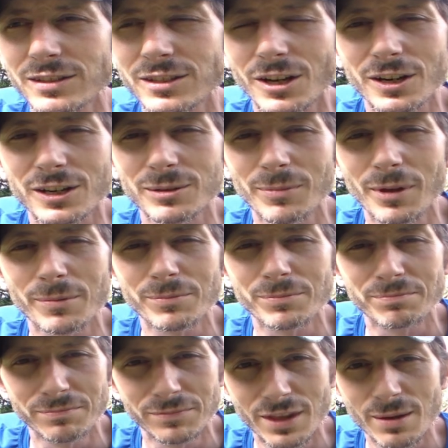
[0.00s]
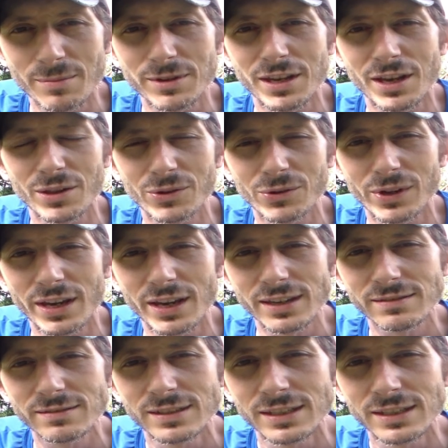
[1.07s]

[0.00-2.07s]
to talking to them the other day.